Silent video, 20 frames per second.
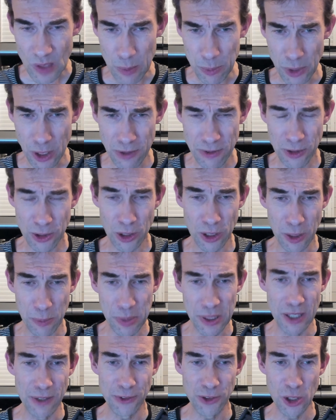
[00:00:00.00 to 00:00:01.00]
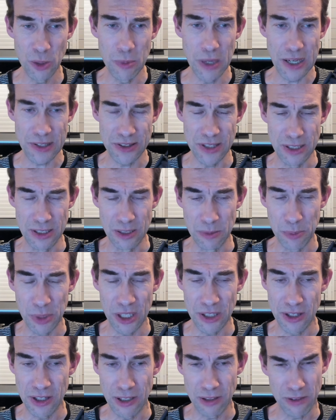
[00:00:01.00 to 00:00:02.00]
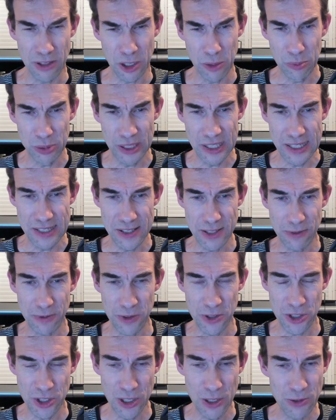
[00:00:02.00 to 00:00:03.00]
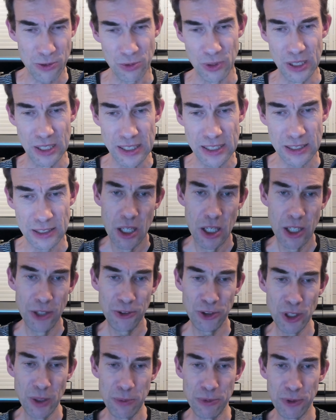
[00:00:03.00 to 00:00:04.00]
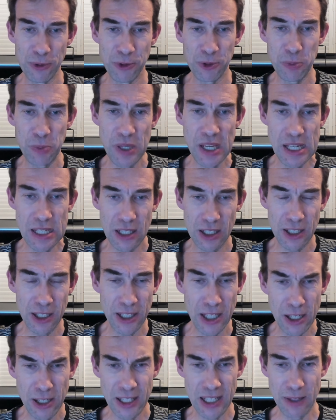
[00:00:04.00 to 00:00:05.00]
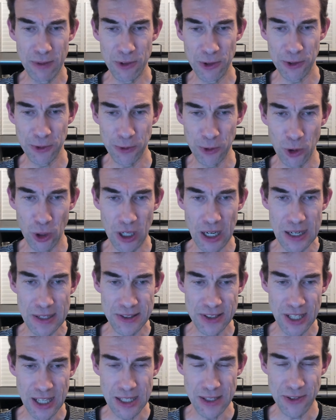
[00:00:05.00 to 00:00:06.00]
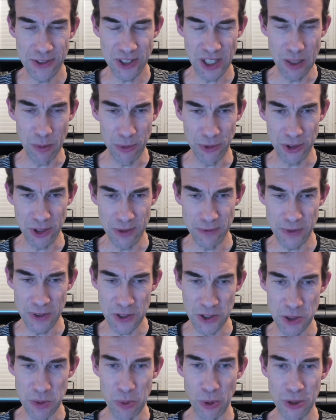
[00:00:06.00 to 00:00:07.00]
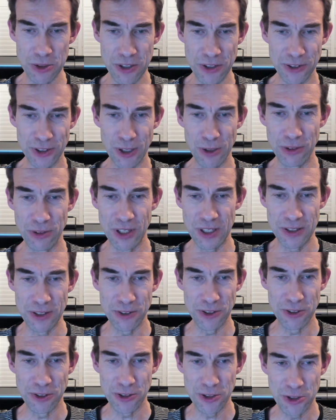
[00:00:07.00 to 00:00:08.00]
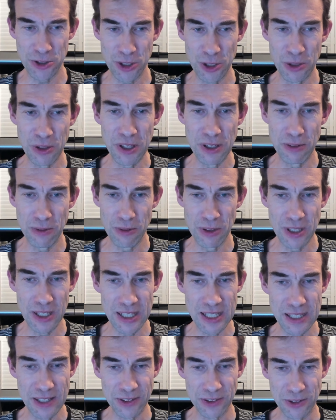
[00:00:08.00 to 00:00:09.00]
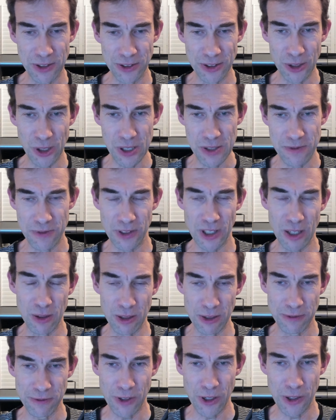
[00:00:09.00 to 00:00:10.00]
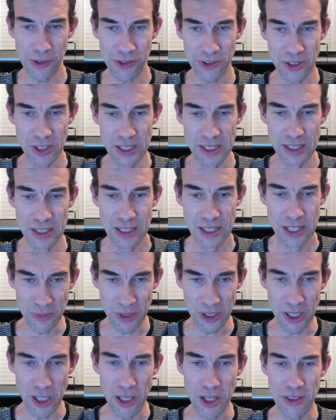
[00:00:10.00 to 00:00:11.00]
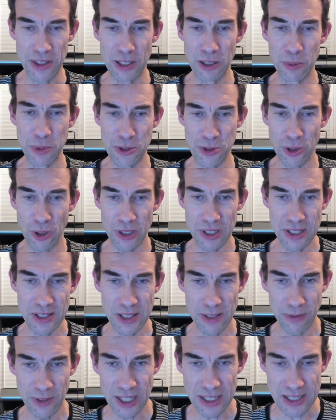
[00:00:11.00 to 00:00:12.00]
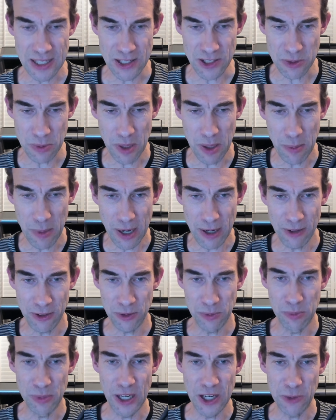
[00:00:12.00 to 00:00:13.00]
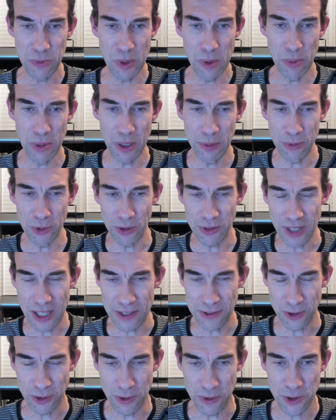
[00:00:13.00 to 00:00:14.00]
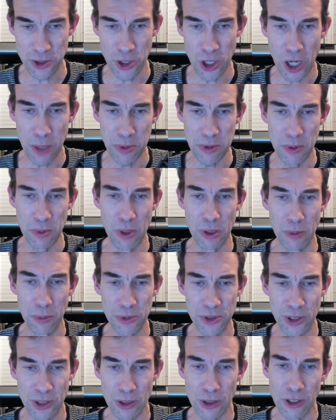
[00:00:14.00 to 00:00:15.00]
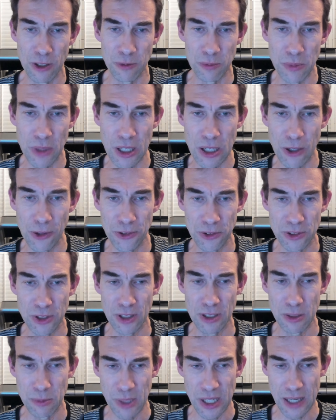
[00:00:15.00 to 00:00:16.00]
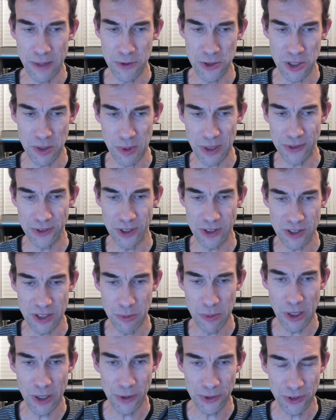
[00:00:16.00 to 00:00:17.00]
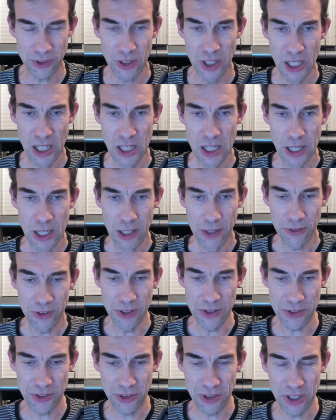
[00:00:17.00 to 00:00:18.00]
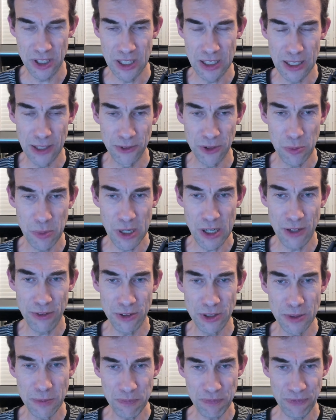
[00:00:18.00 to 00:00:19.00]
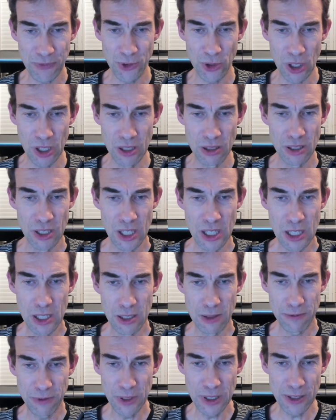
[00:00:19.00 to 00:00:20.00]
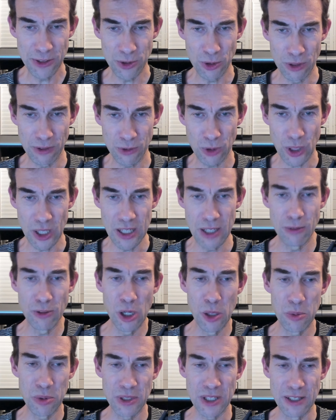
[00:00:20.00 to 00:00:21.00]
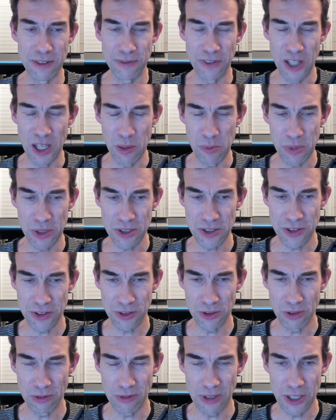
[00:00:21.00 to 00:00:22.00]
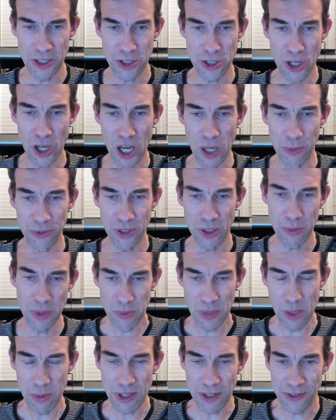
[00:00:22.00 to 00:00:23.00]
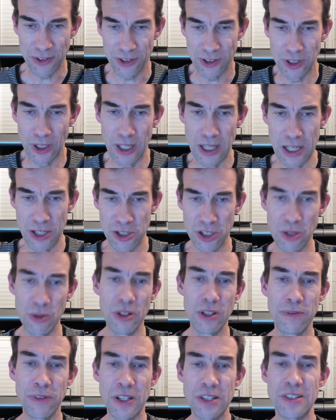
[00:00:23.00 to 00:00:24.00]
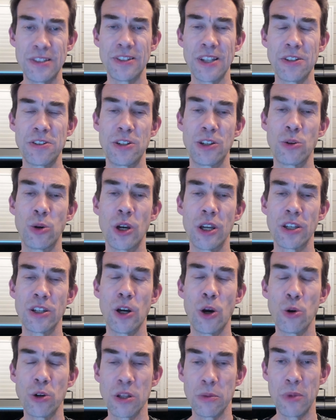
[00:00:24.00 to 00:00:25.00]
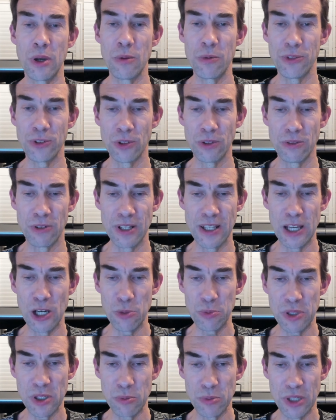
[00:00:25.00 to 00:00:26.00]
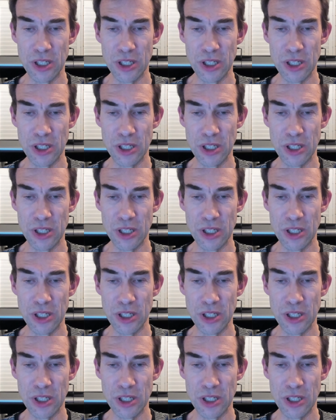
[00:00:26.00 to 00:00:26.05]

both have got a bit of ZoomX in, but they're completely different shoes, really. In terms of speed, I'm going to only give this 4 out of 10, same as the Invincible. I just think this is a shoe that really is designed for going fast in. I think I'll be struggling to even get down to my marathon pace. Maybe I'm not that sort of sharp at the moment. I'm doing a lot of miles, averaging about 60 miles since the London Marathon. So I'm feeling sort of quite aerobically fit, but just not really sharp. So maybe that's a slight issue. And the fact it's actually quite cold at the moment, it's not really helping.